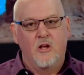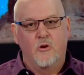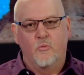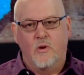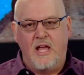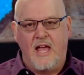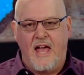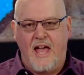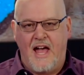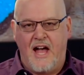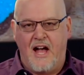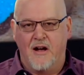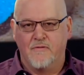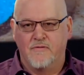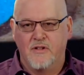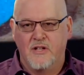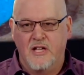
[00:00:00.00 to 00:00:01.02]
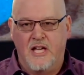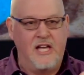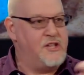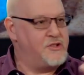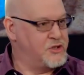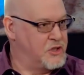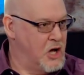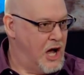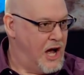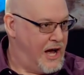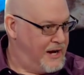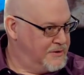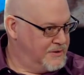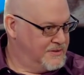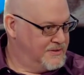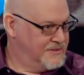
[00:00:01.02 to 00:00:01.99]
We have his
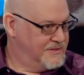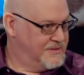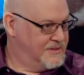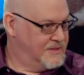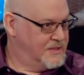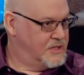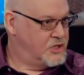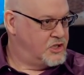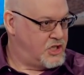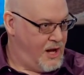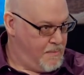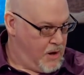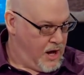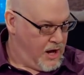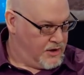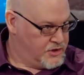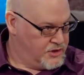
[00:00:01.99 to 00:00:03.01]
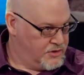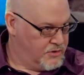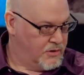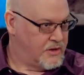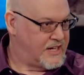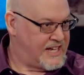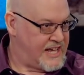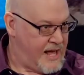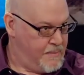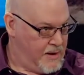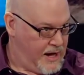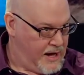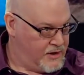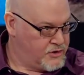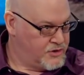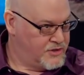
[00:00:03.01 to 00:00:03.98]
God, Shamash, or
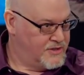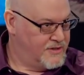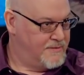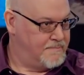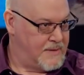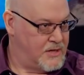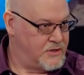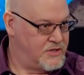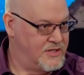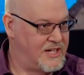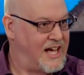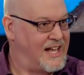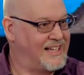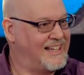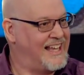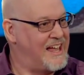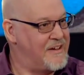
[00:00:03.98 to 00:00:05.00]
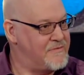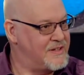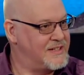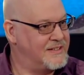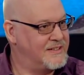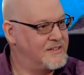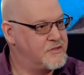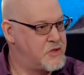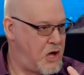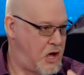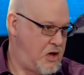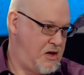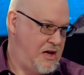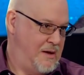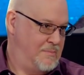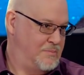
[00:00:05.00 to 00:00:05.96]
Chemosh, mentioned mm-hmm. 11
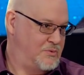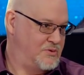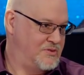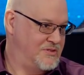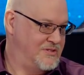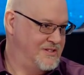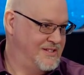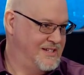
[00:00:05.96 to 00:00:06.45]
times.